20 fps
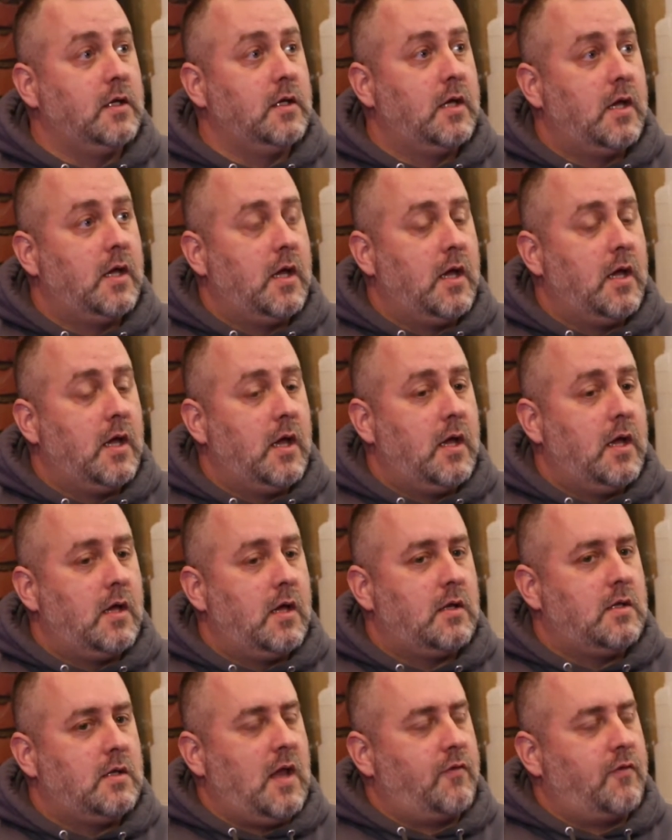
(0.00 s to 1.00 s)
Yeah.
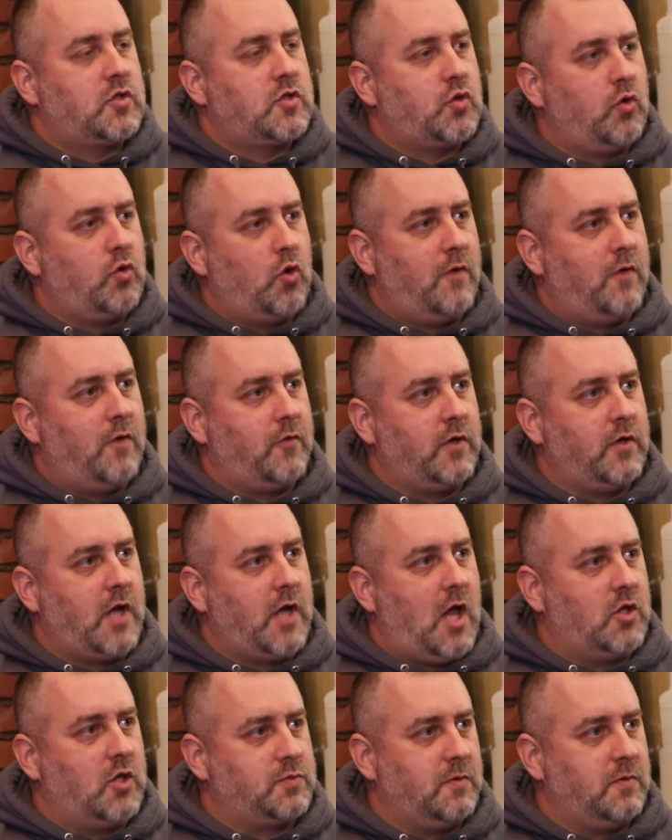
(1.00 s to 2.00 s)
Never saw an offer
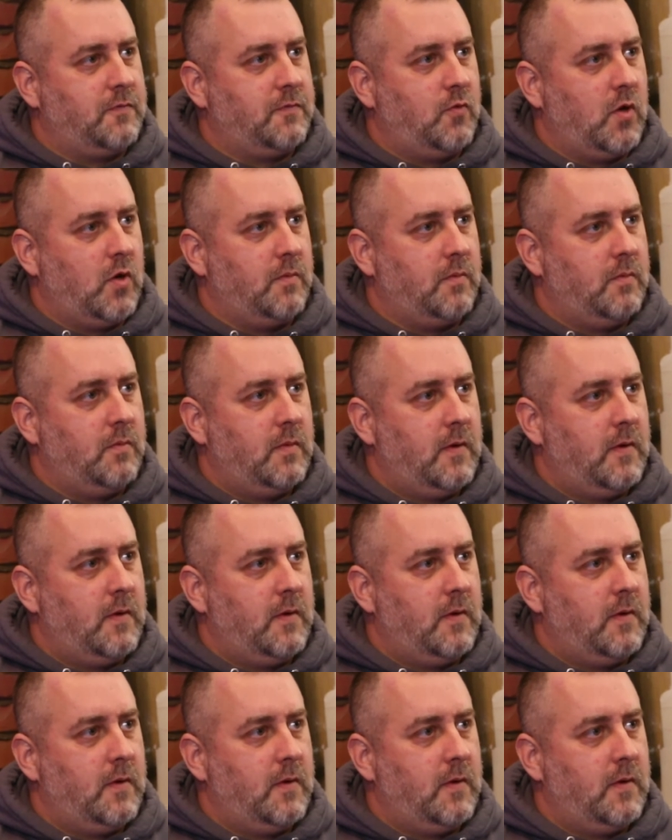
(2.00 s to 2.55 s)
acknowledgement form.